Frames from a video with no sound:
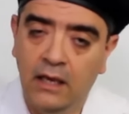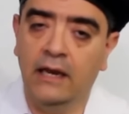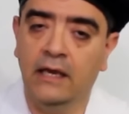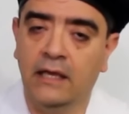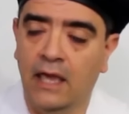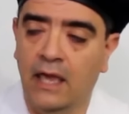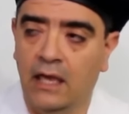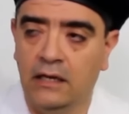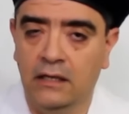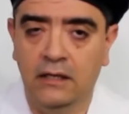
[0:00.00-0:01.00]
and
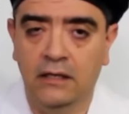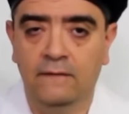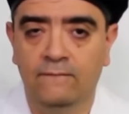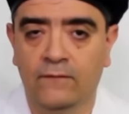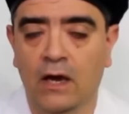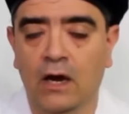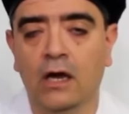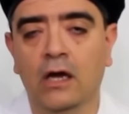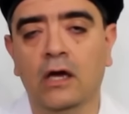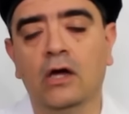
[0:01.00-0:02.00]
again,
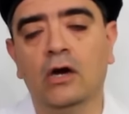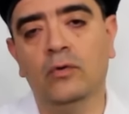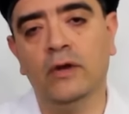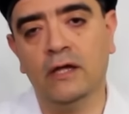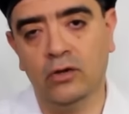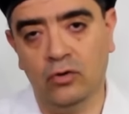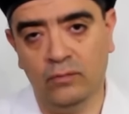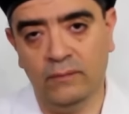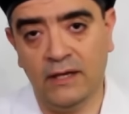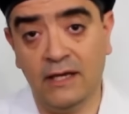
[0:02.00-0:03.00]
very
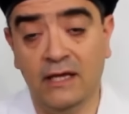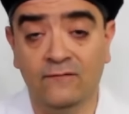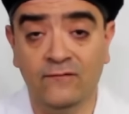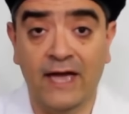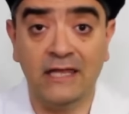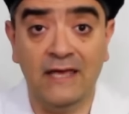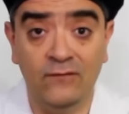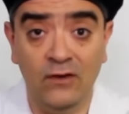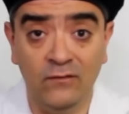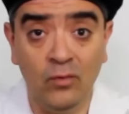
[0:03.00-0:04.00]
gloomy. In fact,
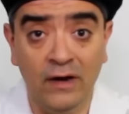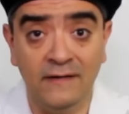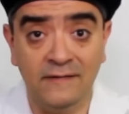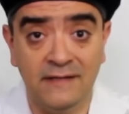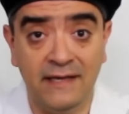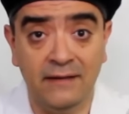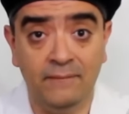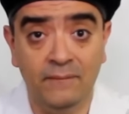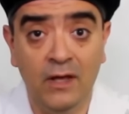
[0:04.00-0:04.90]
if you ever wanted to see